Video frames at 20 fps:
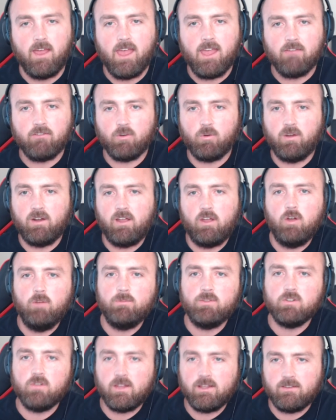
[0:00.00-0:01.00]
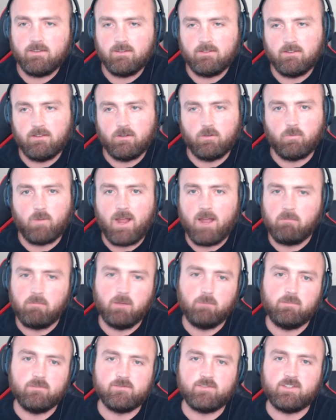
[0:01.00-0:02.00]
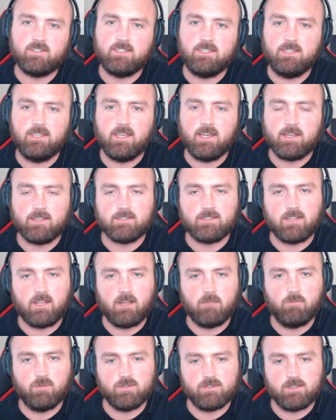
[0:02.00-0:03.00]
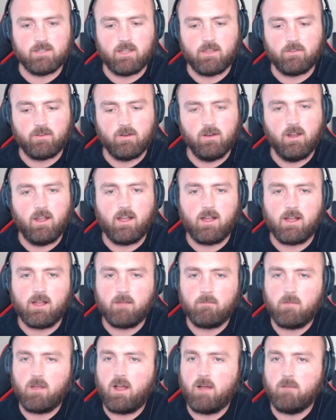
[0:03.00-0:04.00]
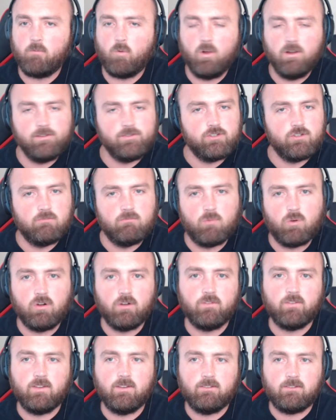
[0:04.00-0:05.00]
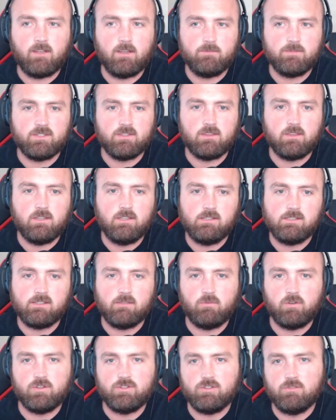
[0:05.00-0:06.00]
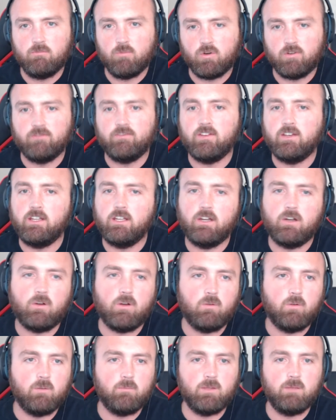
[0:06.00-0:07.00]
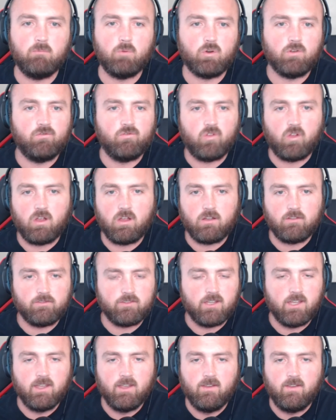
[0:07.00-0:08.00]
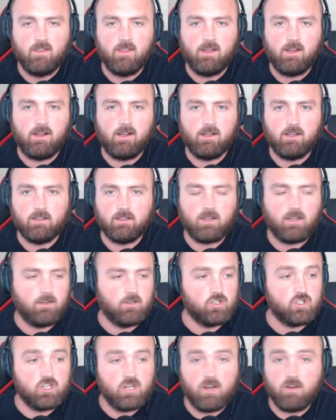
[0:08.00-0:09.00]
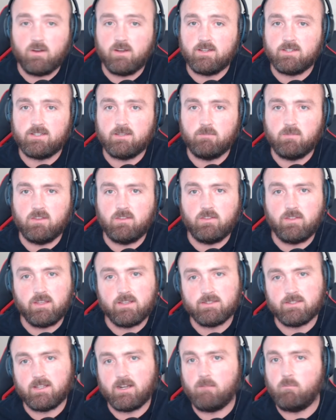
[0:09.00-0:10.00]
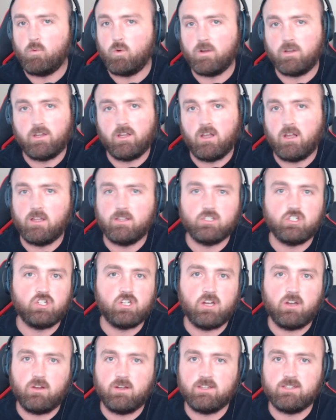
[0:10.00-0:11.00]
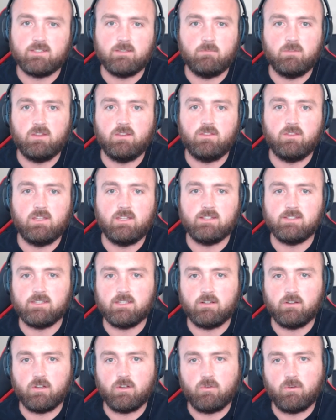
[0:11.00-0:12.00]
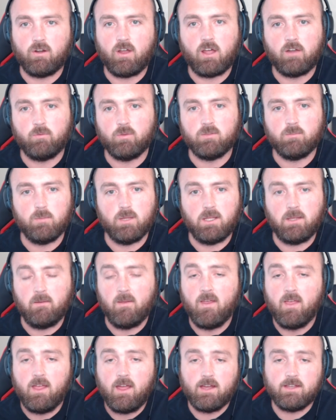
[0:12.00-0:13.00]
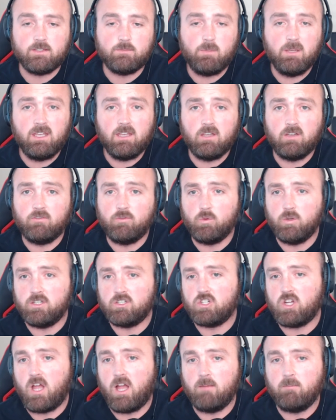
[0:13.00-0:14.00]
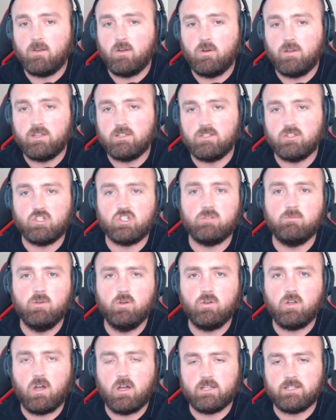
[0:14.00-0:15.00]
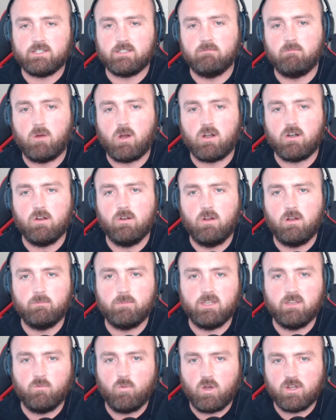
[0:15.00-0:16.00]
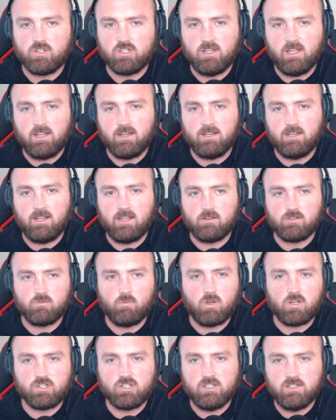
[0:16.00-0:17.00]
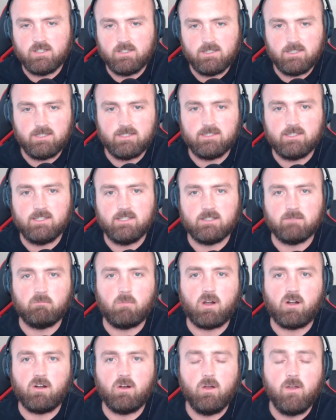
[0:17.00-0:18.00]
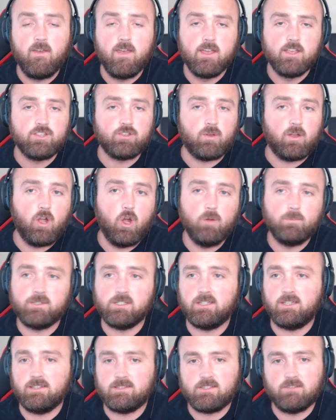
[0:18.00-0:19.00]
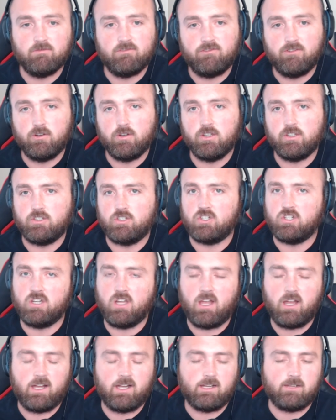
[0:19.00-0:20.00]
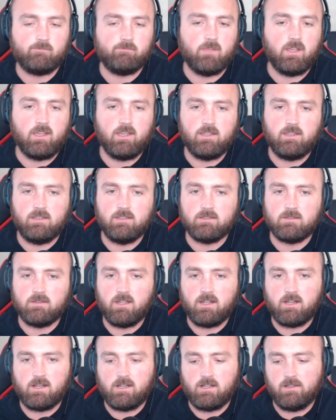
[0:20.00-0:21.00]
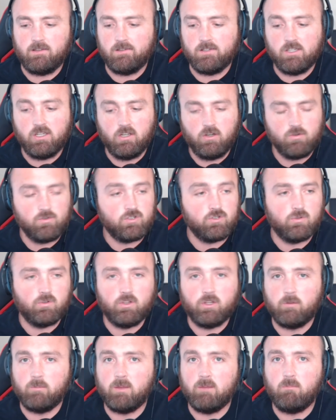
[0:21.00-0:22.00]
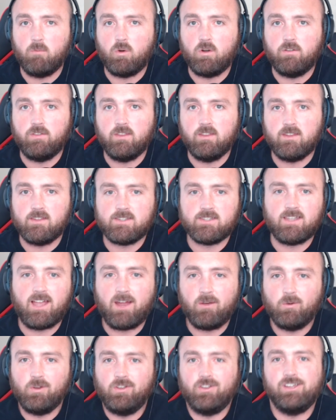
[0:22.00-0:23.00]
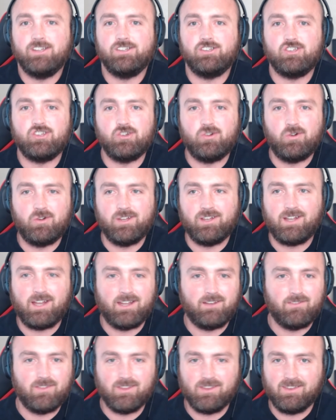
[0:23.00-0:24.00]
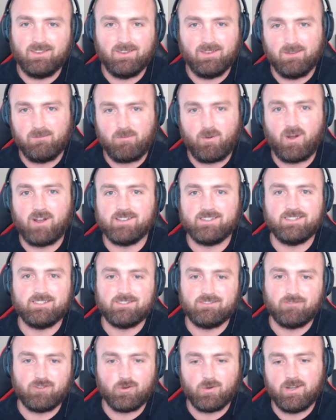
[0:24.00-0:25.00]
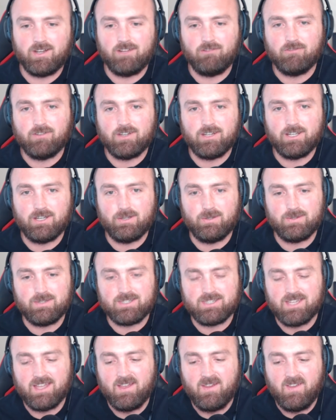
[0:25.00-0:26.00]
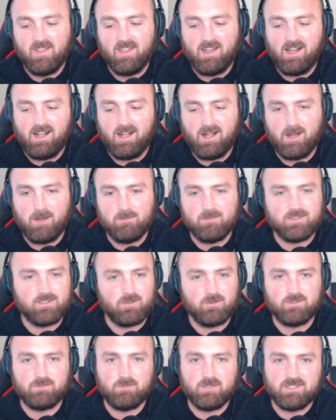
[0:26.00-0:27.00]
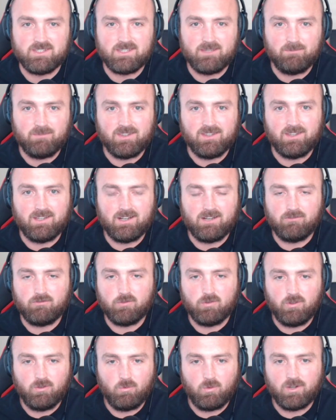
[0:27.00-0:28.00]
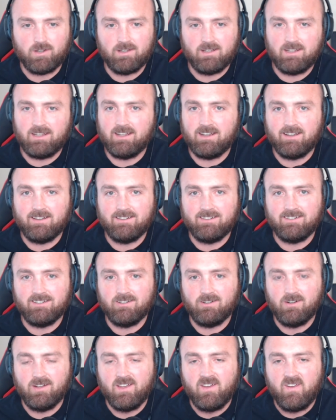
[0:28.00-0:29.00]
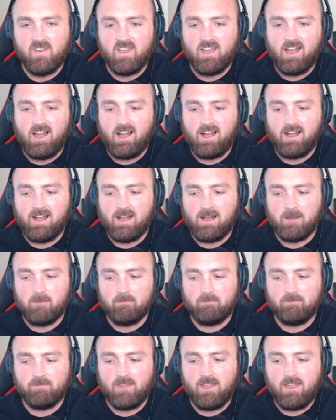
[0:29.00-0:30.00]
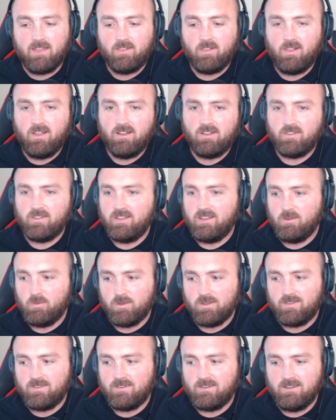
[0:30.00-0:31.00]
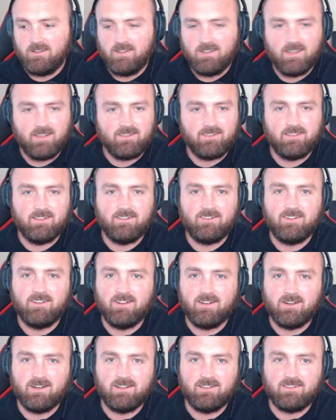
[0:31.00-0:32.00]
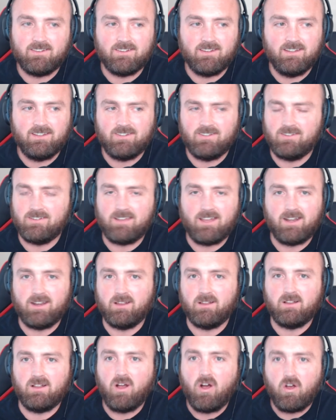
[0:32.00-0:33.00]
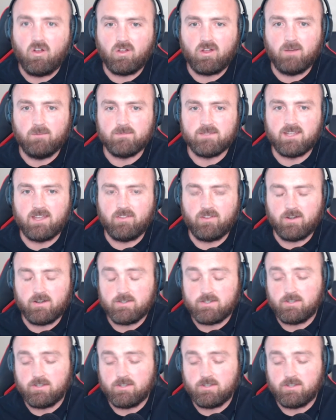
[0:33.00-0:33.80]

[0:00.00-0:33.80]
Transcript: Hey everyone, I hope you liked this little wrap up of CES that I put together. I want to do more of these types of things. I want to do more video. I want to be more involved, kind of sharing some of the things that I'm working on, sharing some of the things that are going on with me. Speaking of which, I'm going to ShmooCon tomorrow. I'll be in heading out to Washington, D.C. tomorrow. So I hope to get some footage and you know, do a little bit more of this. I really enjoy kind of the process of creating videos. It's always been something that I've really wanted to get into. And luckily with CES this year, it's just kind of all come together.